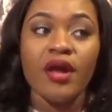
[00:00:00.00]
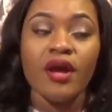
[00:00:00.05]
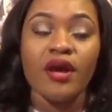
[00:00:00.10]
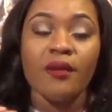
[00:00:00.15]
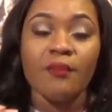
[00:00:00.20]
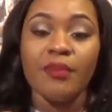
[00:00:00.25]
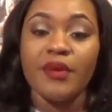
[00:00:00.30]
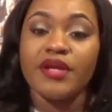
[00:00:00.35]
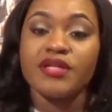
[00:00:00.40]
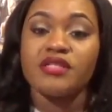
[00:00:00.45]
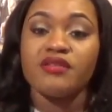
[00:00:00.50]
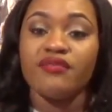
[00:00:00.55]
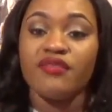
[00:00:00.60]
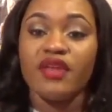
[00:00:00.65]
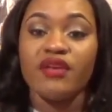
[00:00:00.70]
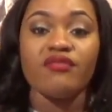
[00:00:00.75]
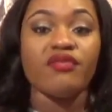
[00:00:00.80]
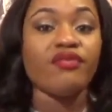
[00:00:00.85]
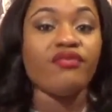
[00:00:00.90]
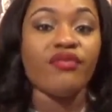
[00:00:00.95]
compared to
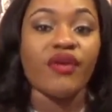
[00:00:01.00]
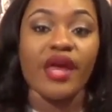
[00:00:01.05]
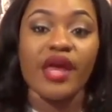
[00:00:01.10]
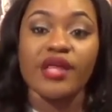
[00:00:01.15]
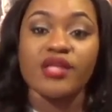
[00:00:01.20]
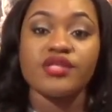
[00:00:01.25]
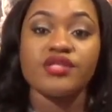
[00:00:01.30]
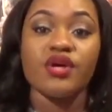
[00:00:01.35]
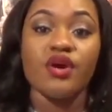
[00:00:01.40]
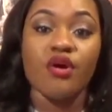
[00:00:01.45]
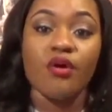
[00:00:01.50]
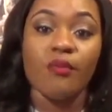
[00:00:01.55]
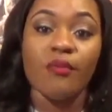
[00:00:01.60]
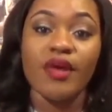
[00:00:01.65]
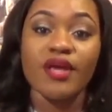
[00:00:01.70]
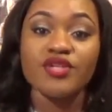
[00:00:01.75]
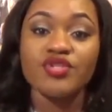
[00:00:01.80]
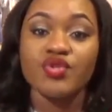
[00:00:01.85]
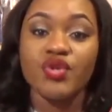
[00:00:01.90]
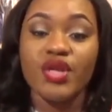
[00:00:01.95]
Fan of a Fan. So
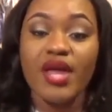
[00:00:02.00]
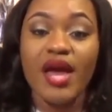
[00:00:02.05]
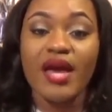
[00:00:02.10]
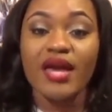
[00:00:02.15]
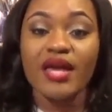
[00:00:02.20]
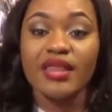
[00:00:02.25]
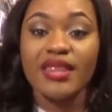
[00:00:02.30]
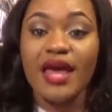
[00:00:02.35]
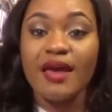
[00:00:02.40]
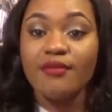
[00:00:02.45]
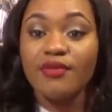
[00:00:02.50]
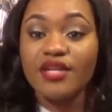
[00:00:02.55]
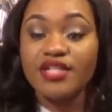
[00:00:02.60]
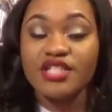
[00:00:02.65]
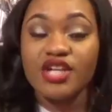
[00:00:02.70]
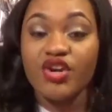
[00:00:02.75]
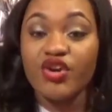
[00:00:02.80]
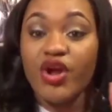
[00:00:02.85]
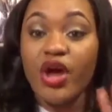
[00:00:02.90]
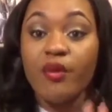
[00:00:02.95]
make sure y'all get that Big
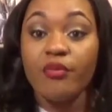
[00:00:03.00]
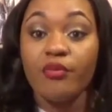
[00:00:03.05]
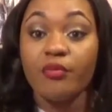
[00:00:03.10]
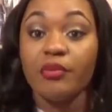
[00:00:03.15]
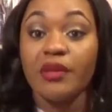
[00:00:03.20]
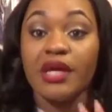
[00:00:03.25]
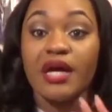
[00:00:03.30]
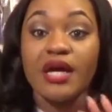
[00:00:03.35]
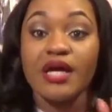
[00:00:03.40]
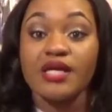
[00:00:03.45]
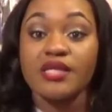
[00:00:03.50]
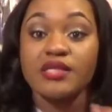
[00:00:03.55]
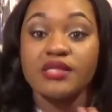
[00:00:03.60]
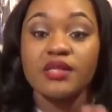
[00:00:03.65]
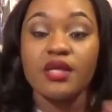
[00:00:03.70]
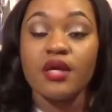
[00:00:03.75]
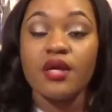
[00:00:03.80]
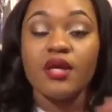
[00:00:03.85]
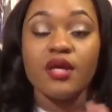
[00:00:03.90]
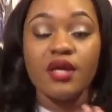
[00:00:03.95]
Sean album because
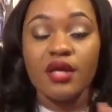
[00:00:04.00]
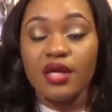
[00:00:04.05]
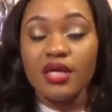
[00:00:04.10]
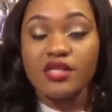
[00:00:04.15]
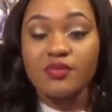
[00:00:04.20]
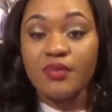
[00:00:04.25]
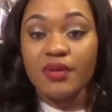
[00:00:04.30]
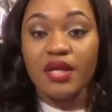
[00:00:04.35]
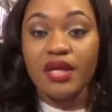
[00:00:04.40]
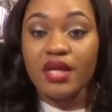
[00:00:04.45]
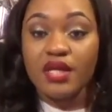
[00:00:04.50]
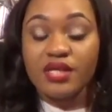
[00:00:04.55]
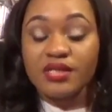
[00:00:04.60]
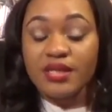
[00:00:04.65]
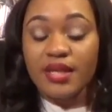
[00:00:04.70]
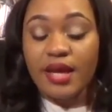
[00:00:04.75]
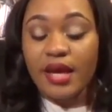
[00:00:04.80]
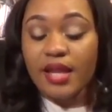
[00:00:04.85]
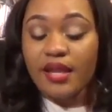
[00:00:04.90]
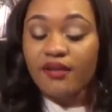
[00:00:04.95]
it's bananas.
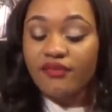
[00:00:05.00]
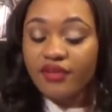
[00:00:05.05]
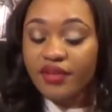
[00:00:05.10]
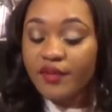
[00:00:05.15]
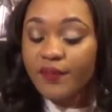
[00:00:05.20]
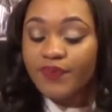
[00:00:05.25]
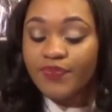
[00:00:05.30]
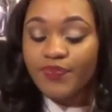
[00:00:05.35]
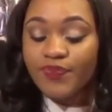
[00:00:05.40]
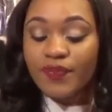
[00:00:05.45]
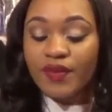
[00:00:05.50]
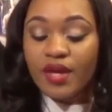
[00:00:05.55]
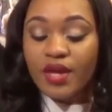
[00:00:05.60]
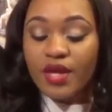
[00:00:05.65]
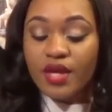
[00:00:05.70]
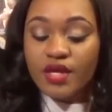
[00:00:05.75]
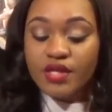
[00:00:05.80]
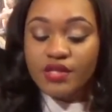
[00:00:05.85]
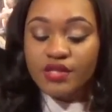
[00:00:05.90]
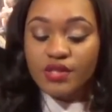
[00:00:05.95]
Like, I love it.
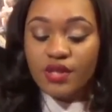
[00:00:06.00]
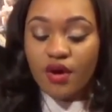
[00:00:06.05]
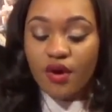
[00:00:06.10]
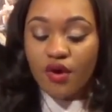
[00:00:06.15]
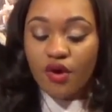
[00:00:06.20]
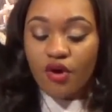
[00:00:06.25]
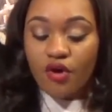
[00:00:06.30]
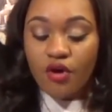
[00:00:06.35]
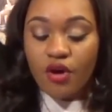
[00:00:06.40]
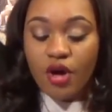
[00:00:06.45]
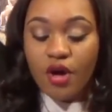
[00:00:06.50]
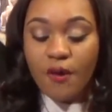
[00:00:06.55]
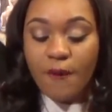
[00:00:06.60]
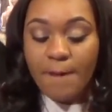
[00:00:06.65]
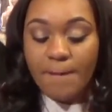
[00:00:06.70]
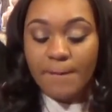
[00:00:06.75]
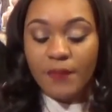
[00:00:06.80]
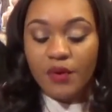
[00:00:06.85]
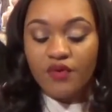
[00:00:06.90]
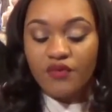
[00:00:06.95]
So
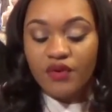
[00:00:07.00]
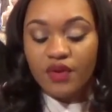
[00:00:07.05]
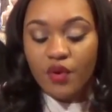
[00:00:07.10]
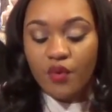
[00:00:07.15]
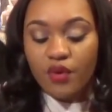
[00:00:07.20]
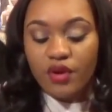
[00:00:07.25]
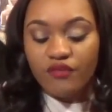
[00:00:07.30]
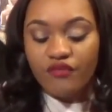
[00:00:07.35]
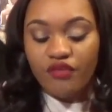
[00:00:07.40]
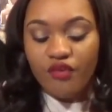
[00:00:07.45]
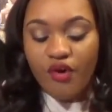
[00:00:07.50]
moving on